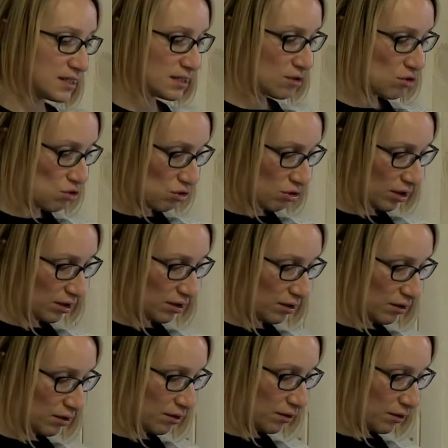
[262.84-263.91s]
So,
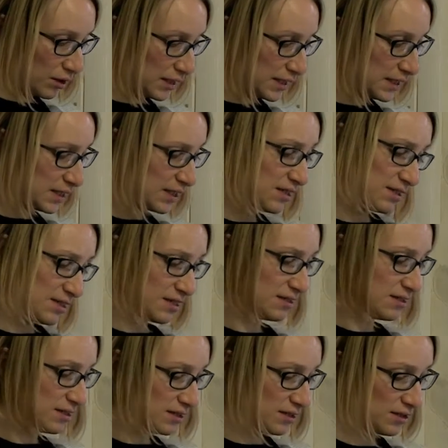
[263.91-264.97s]

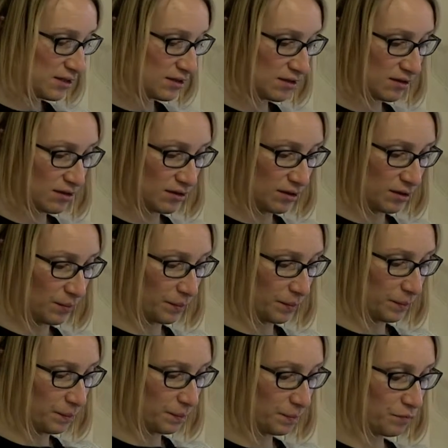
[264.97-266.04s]
increasingly,
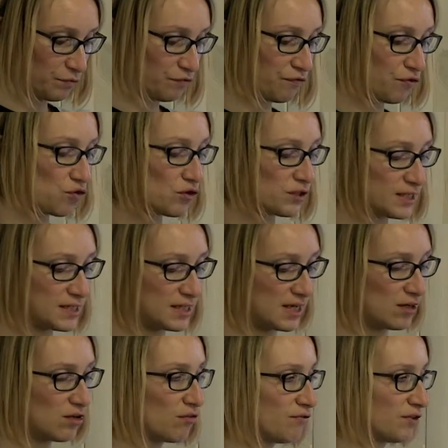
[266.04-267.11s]
for the
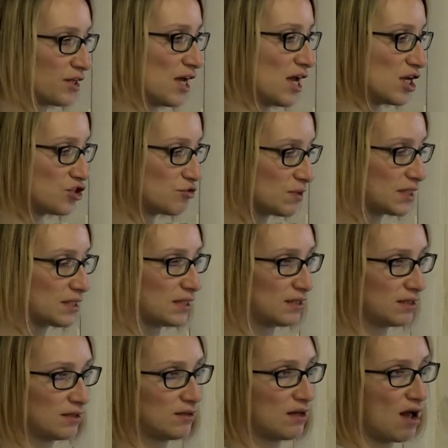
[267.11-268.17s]
sake of engagement
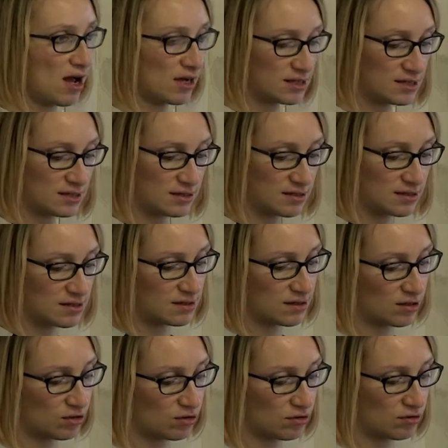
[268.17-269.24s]
and access,
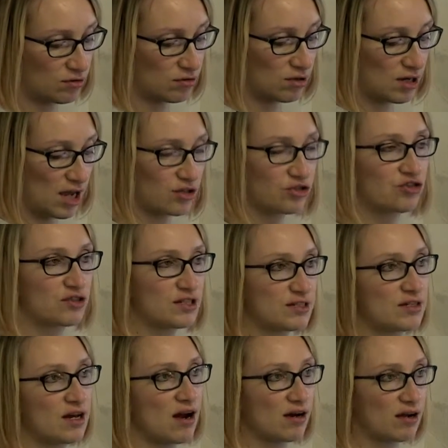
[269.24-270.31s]
collection
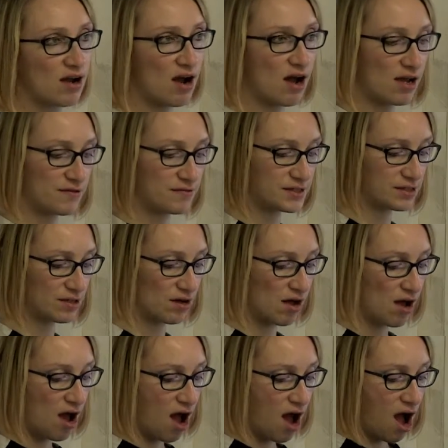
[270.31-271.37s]
and archives
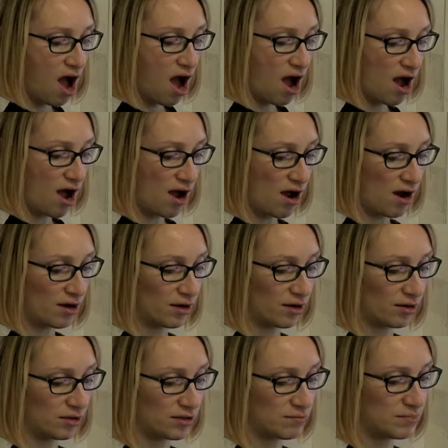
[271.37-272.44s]

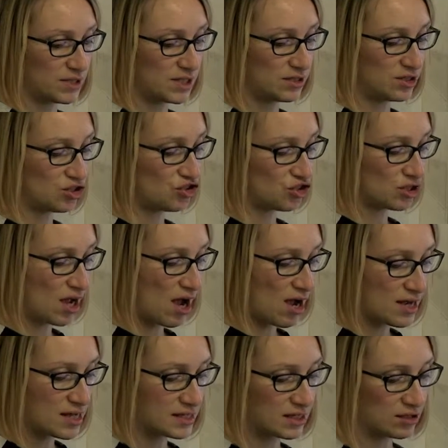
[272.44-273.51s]
are being
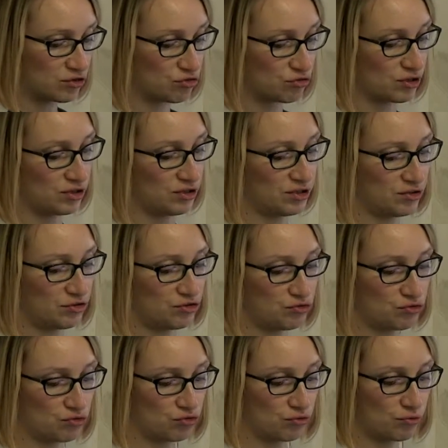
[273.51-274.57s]
digitized and turned
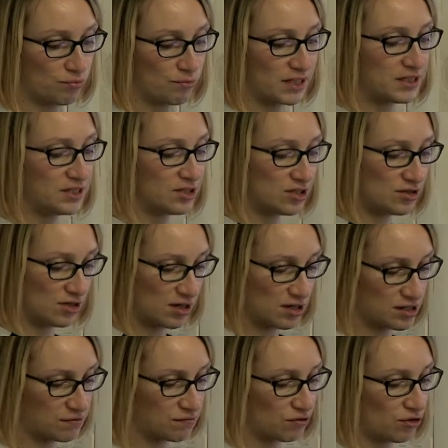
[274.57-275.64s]
into
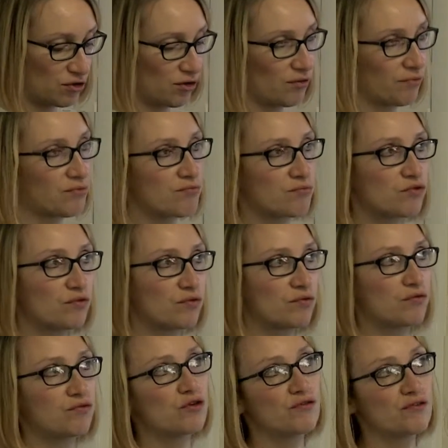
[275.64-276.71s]
materials for
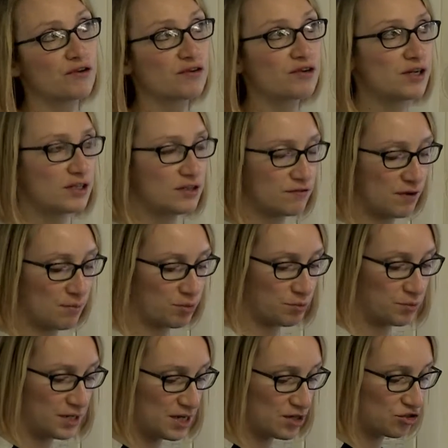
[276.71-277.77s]
their creative
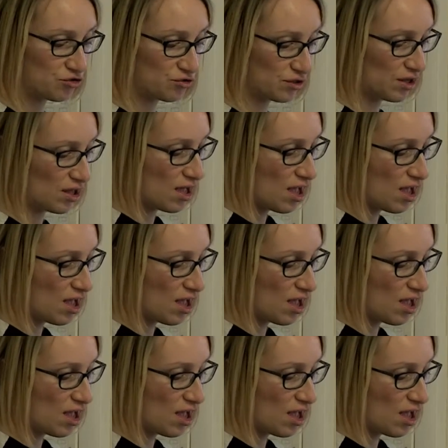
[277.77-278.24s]
appropriation.